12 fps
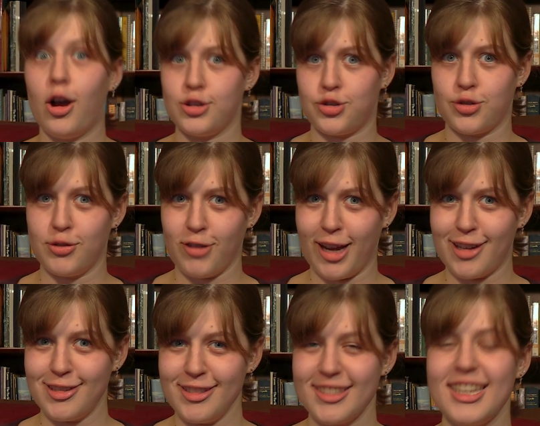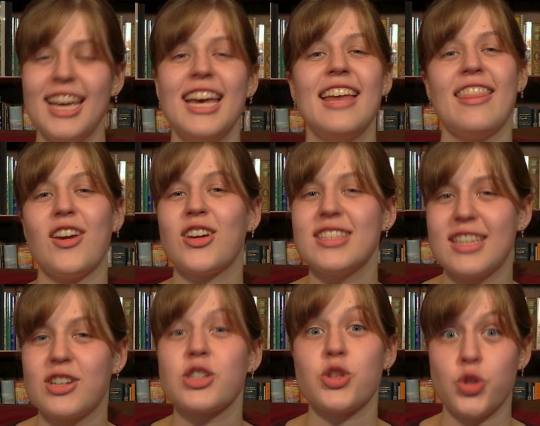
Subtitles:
Austral rails, they are considered a